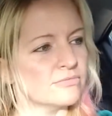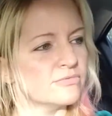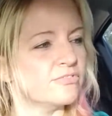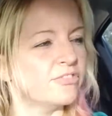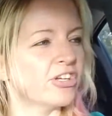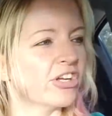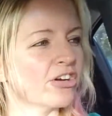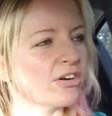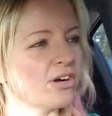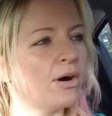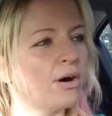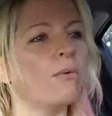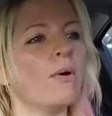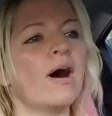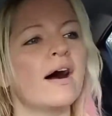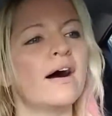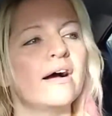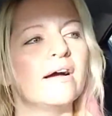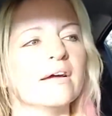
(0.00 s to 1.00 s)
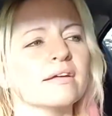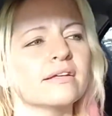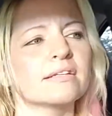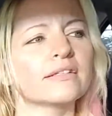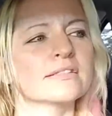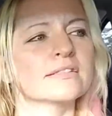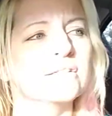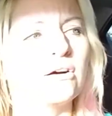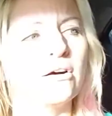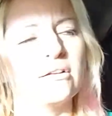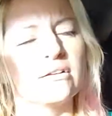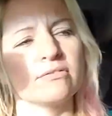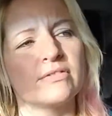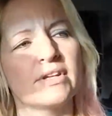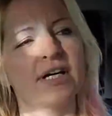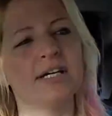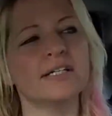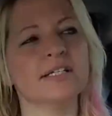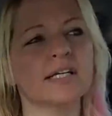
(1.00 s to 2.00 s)
figure out why and all of
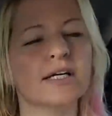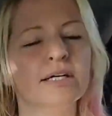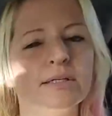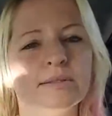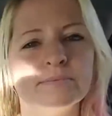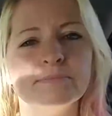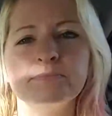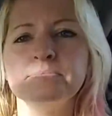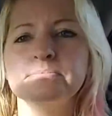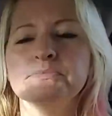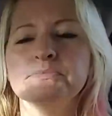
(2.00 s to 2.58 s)
that. And